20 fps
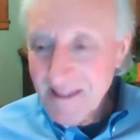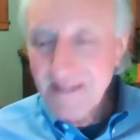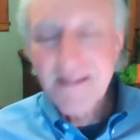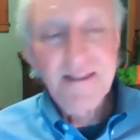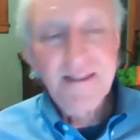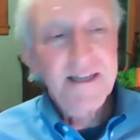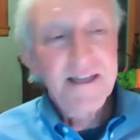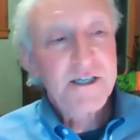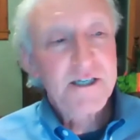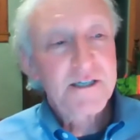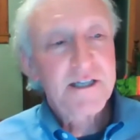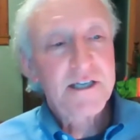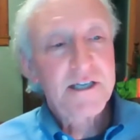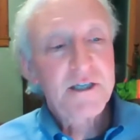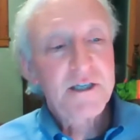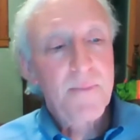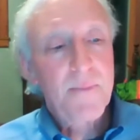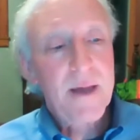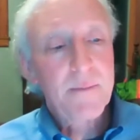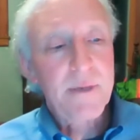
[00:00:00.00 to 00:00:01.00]

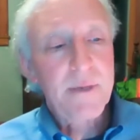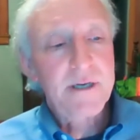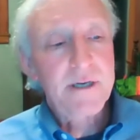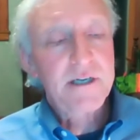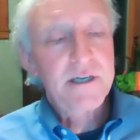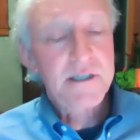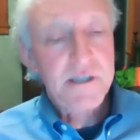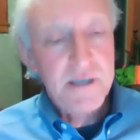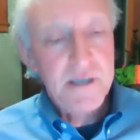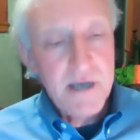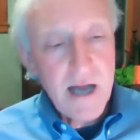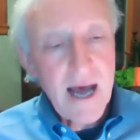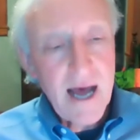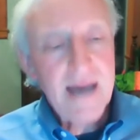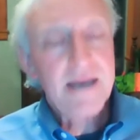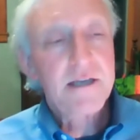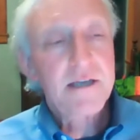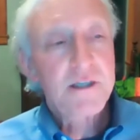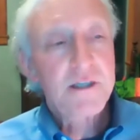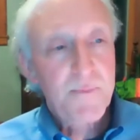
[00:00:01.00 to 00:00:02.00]
this amendment does
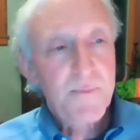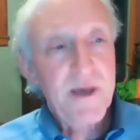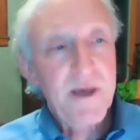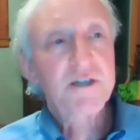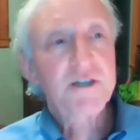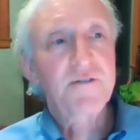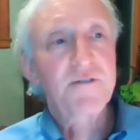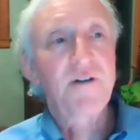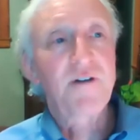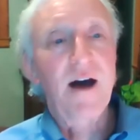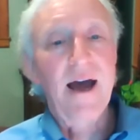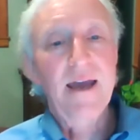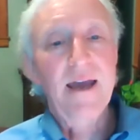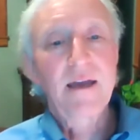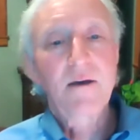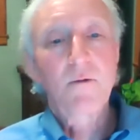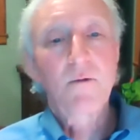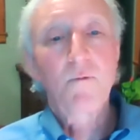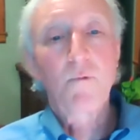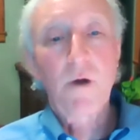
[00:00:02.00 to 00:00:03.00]
not specify
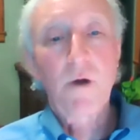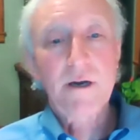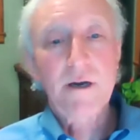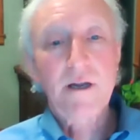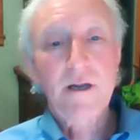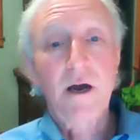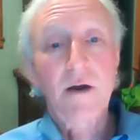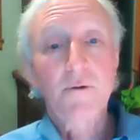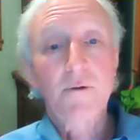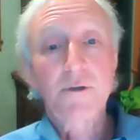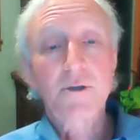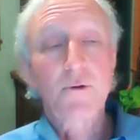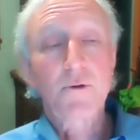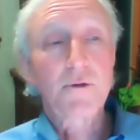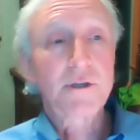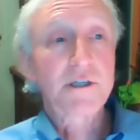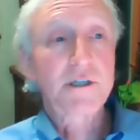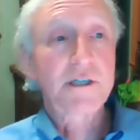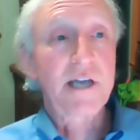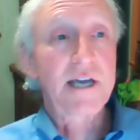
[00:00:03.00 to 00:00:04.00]
what Congress or
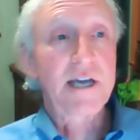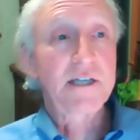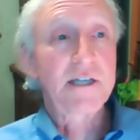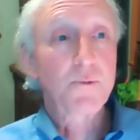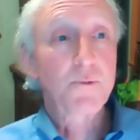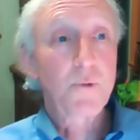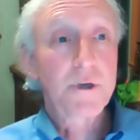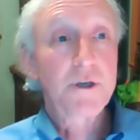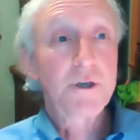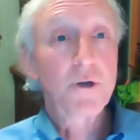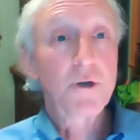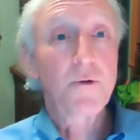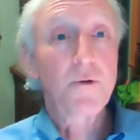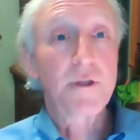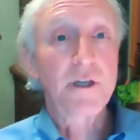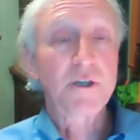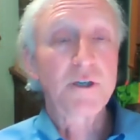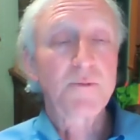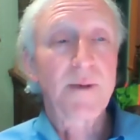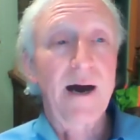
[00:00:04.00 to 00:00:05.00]
the states would do
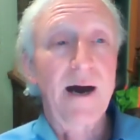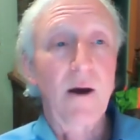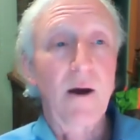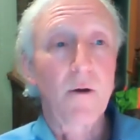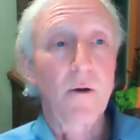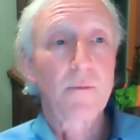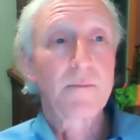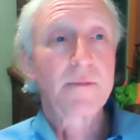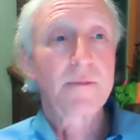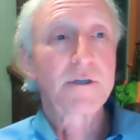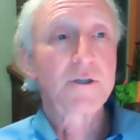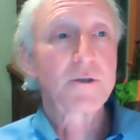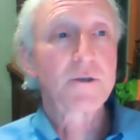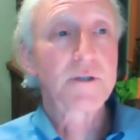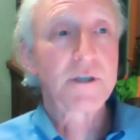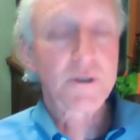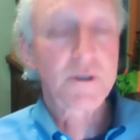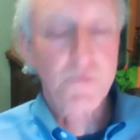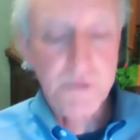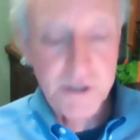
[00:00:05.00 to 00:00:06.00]
with this power,
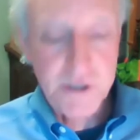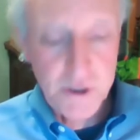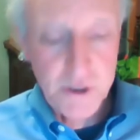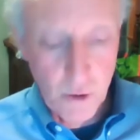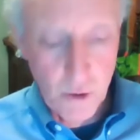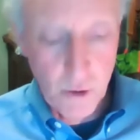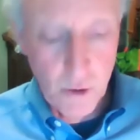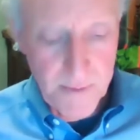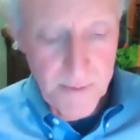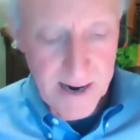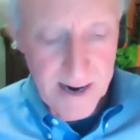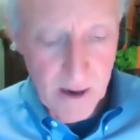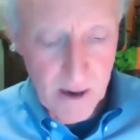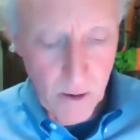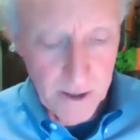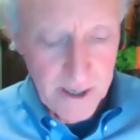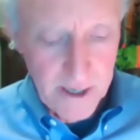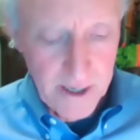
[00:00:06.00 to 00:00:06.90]
this restored power